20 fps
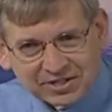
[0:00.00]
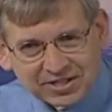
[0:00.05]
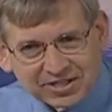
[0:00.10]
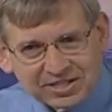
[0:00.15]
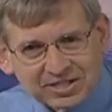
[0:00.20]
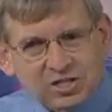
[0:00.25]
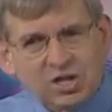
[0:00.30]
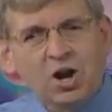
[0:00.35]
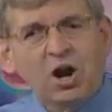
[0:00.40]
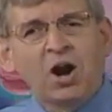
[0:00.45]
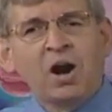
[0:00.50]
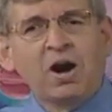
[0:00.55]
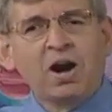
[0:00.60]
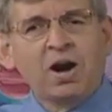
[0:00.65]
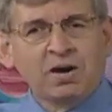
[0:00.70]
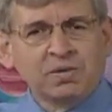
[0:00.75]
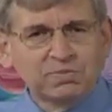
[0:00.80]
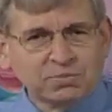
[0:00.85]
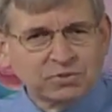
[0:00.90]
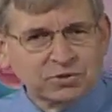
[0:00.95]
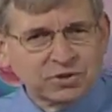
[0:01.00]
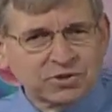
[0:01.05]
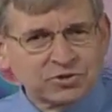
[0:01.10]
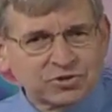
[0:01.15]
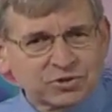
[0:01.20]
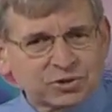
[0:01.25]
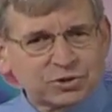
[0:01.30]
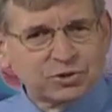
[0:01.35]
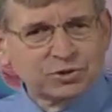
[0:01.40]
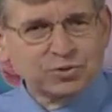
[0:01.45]
that calms
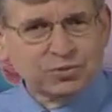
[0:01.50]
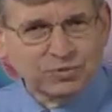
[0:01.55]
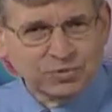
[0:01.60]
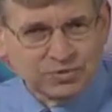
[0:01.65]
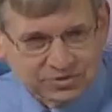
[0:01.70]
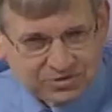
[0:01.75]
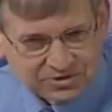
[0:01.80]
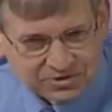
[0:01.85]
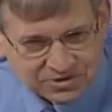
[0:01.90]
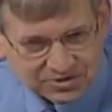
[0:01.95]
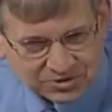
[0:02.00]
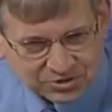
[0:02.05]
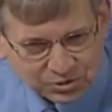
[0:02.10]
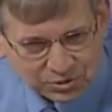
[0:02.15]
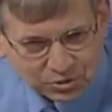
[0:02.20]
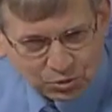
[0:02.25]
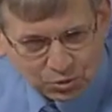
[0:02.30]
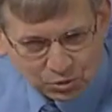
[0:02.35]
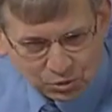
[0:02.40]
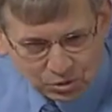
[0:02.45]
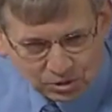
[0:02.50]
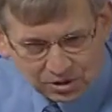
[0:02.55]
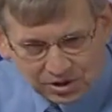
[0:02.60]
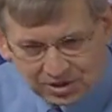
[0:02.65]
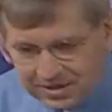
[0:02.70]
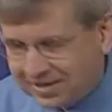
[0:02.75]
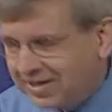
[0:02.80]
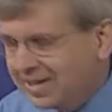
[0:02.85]
and soothes the soul. I